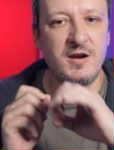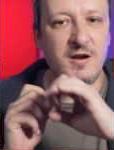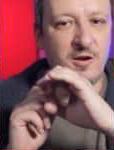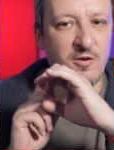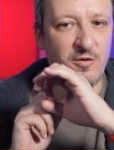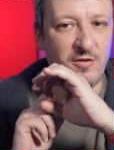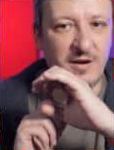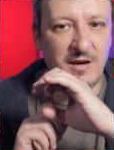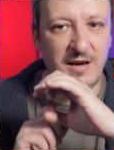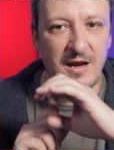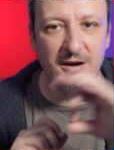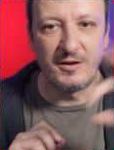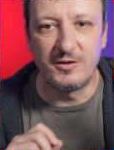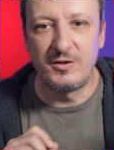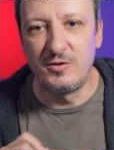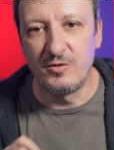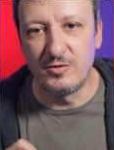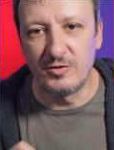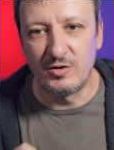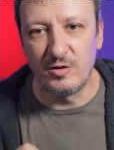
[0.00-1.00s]
You
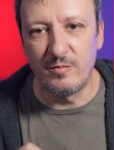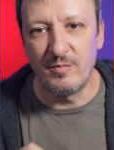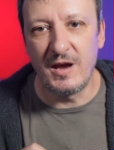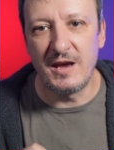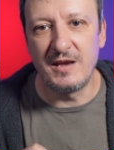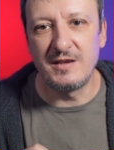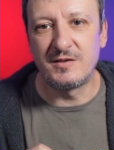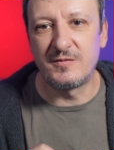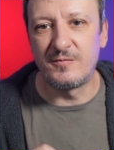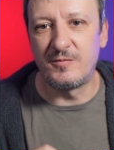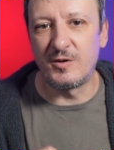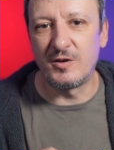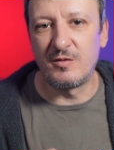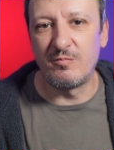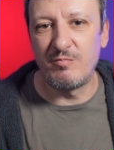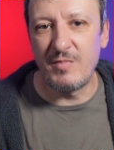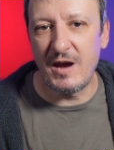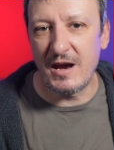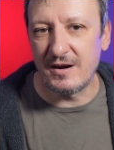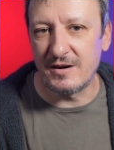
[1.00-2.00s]
cannot use domains
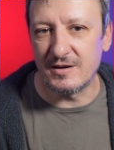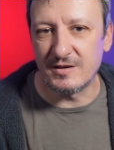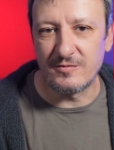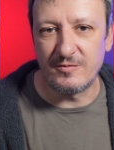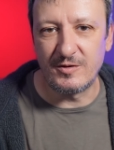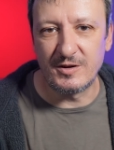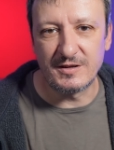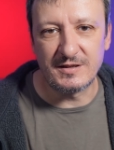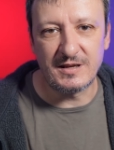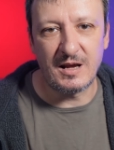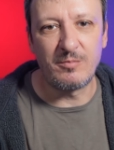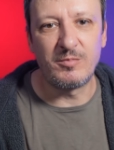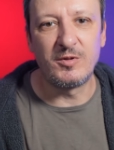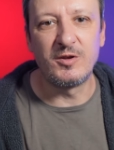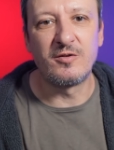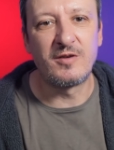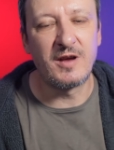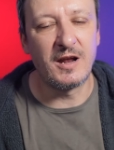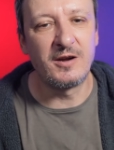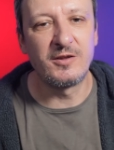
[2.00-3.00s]
for egress, for
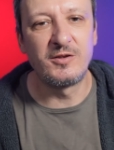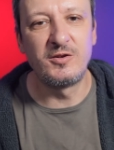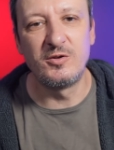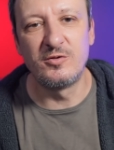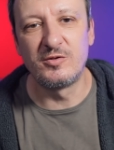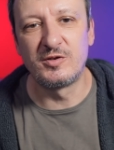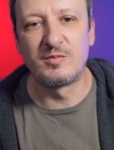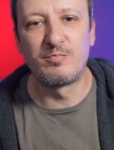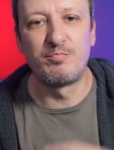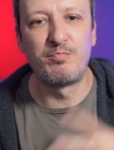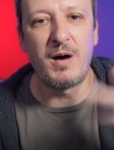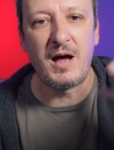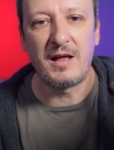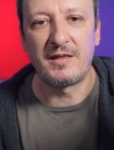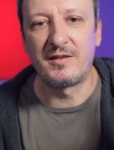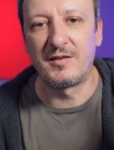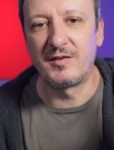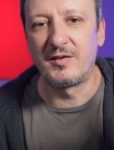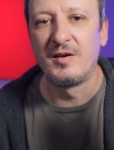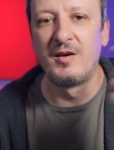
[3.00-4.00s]
example. You cannot use
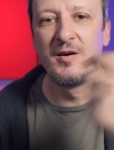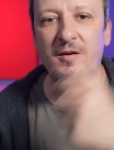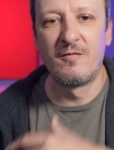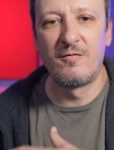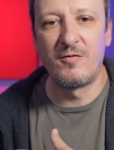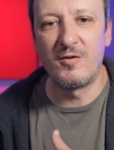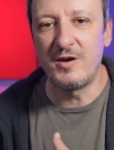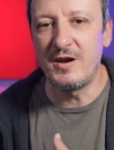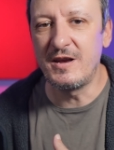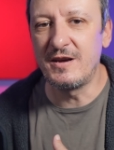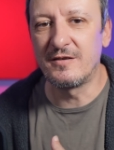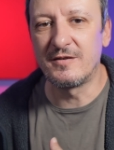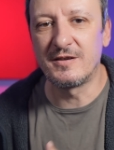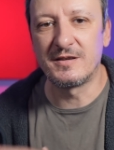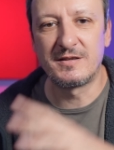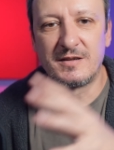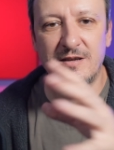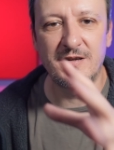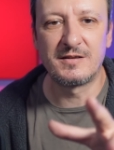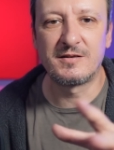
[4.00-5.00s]
paths for
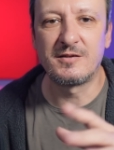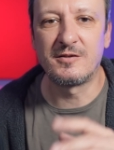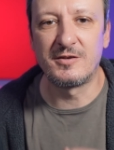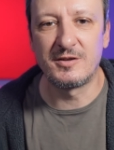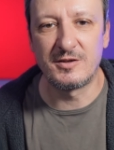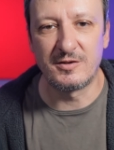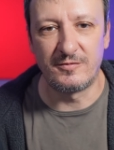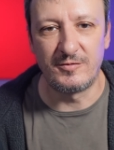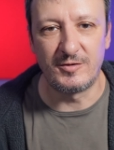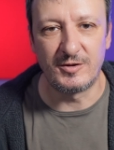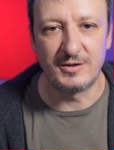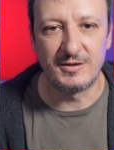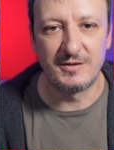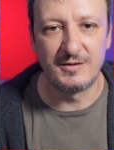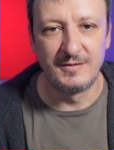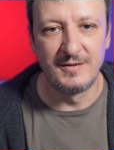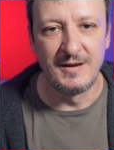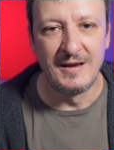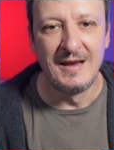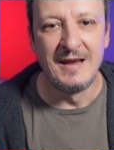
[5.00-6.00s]
ingress, and so on and so forth.
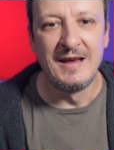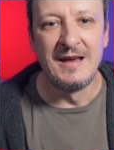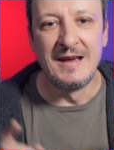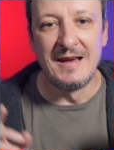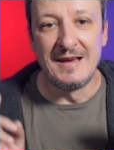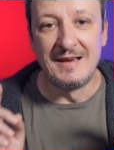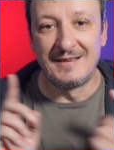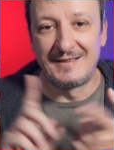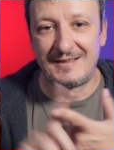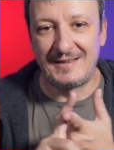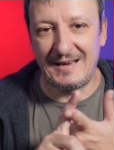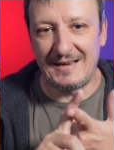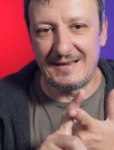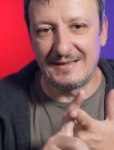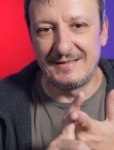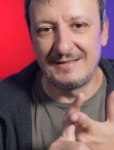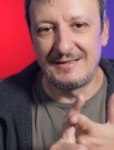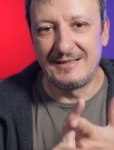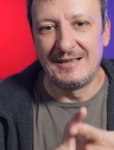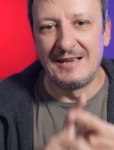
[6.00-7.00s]

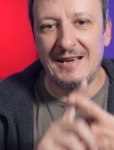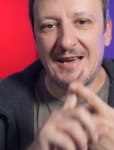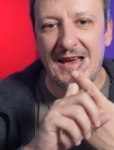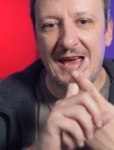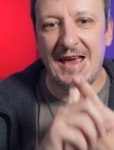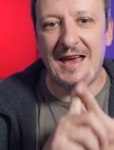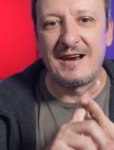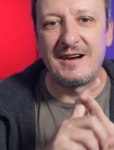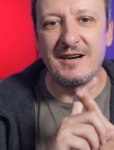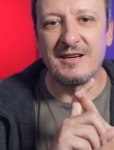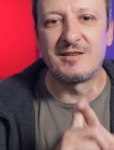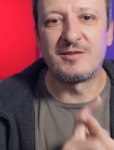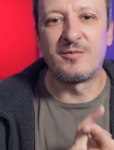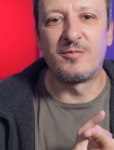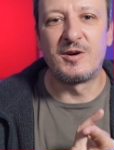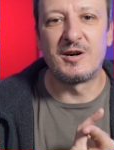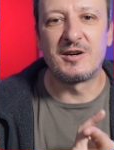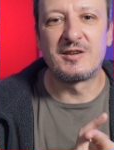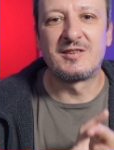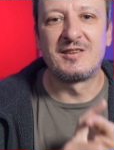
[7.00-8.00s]
Second, egress
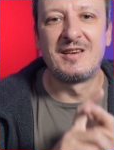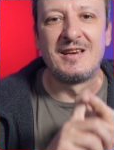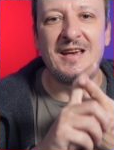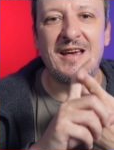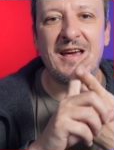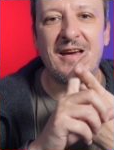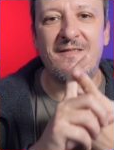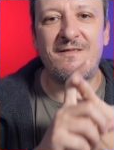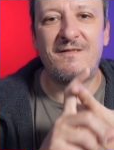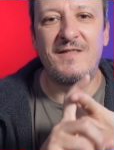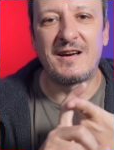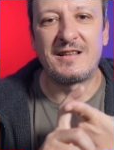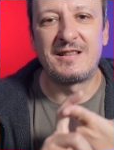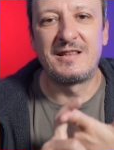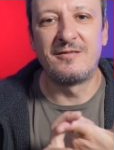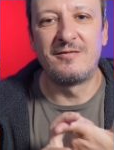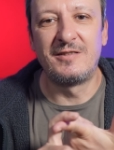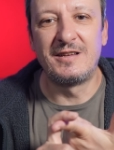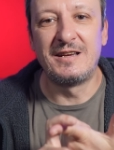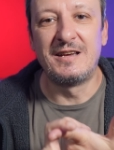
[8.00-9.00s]
works
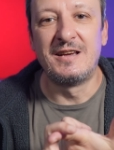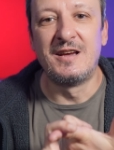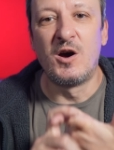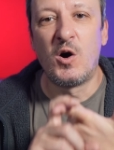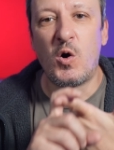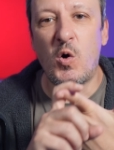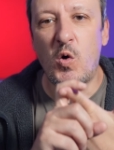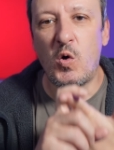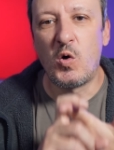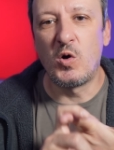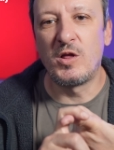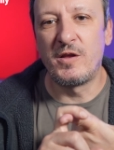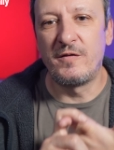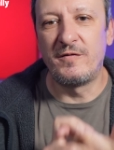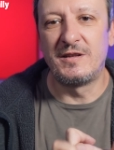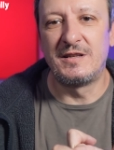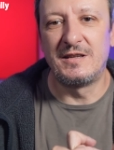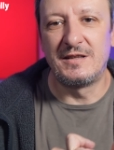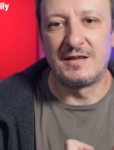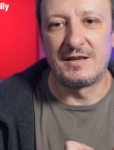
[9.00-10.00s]
effectively only
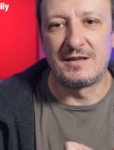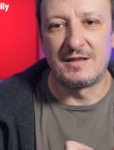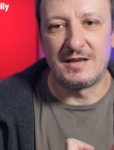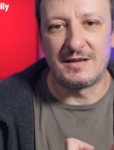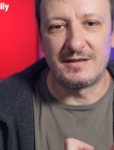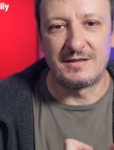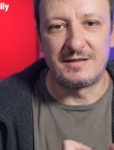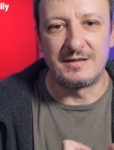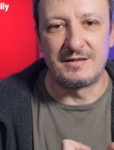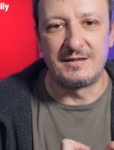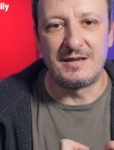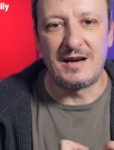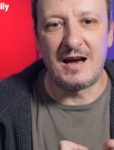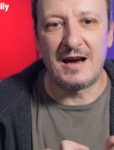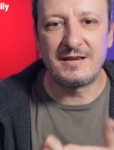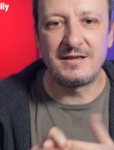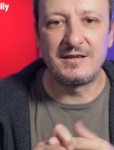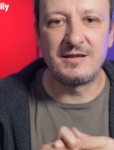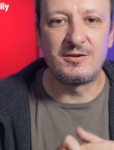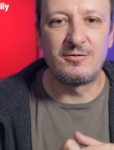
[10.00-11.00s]
within the cluster.
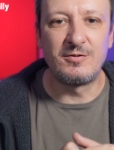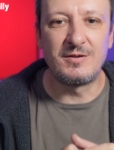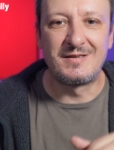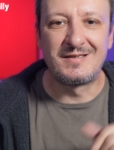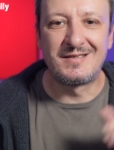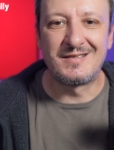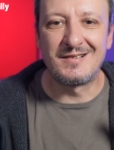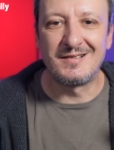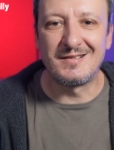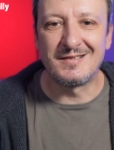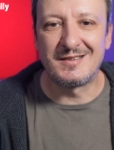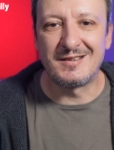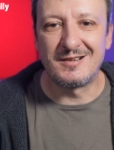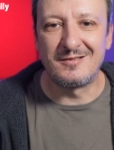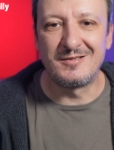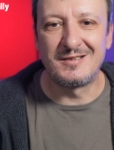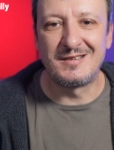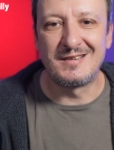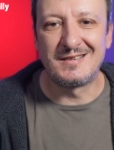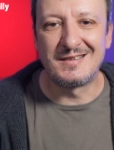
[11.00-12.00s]
Access to external
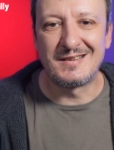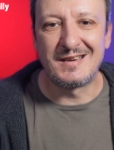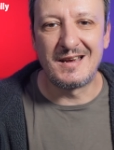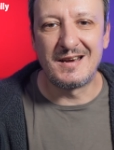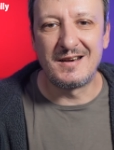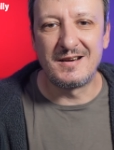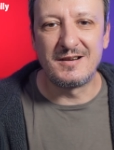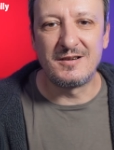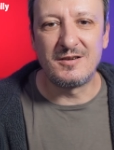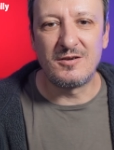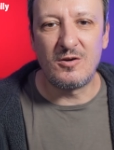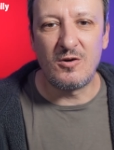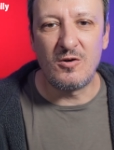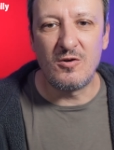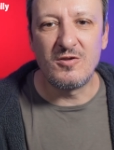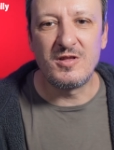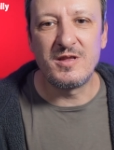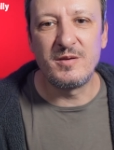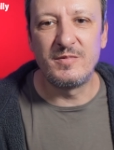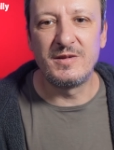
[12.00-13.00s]
services can
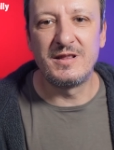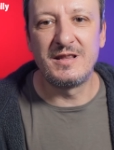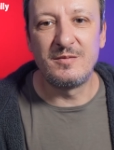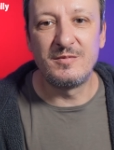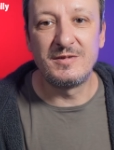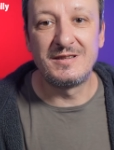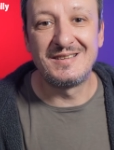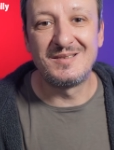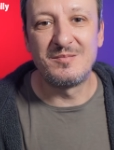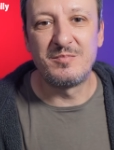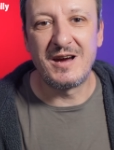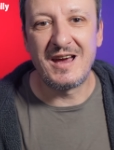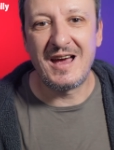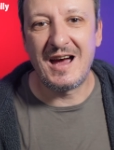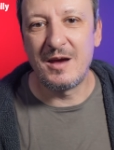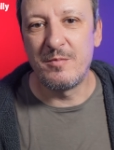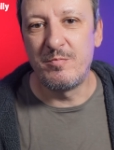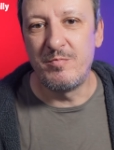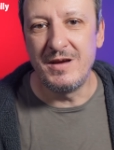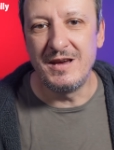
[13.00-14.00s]
only be limited
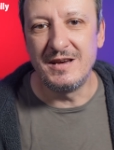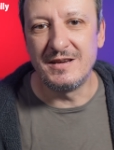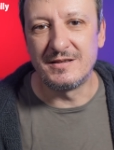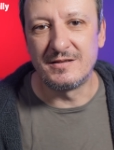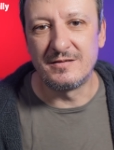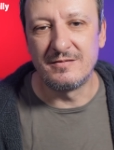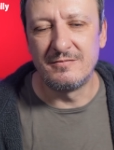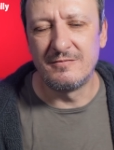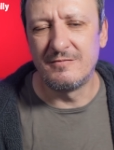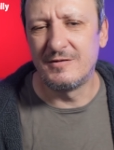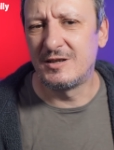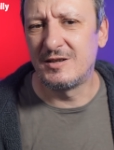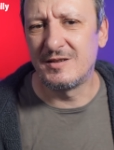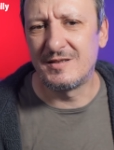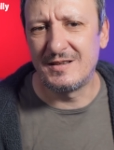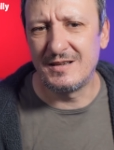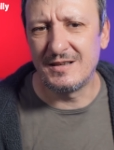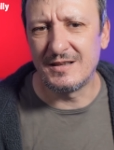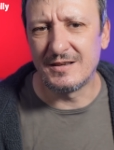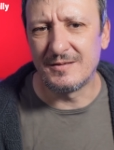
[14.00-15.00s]
by IPs, which
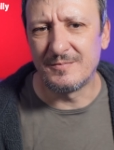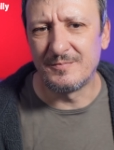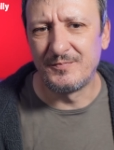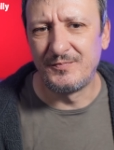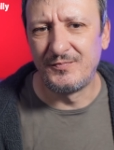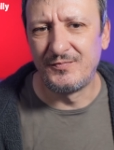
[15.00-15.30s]
is silly.